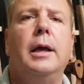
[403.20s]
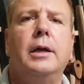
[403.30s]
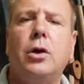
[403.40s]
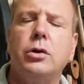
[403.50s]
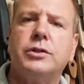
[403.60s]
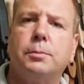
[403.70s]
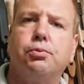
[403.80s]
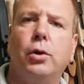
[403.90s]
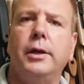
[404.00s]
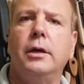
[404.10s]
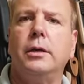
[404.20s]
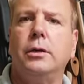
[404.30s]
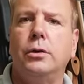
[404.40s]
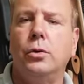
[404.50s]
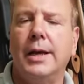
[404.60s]
Go to
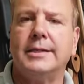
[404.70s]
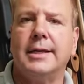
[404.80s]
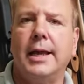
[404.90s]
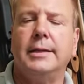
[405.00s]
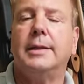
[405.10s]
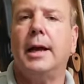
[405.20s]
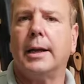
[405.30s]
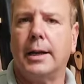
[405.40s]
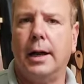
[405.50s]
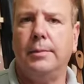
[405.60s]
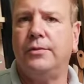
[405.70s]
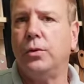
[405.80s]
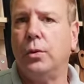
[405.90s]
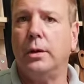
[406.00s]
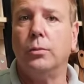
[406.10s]
ZbroiaUSA.com if
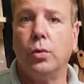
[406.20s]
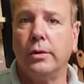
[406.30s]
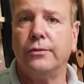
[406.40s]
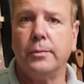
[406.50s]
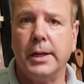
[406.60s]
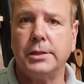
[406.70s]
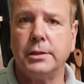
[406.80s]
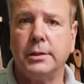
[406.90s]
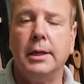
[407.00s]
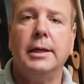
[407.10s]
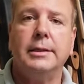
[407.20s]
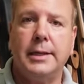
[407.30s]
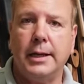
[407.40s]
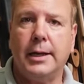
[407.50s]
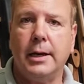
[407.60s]
you want more information.
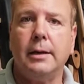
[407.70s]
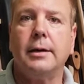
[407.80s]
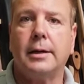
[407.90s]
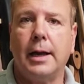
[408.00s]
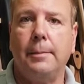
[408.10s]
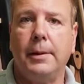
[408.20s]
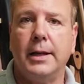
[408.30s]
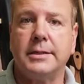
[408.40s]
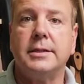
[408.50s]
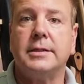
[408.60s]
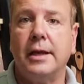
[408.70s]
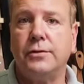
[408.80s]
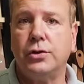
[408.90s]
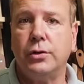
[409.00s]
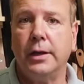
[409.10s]
Take care. God bless. Safe
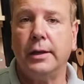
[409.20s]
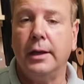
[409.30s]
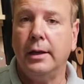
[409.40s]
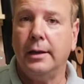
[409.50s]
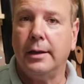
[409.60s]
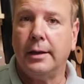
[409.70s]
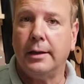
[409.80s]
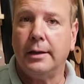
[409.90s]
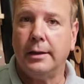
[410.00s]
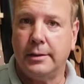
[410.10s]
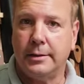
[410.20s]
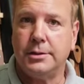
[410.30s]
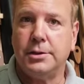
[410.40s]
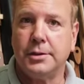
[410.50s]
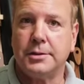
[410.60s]
shooting.
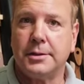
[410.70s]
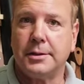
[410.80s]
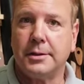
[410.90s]
Cheers.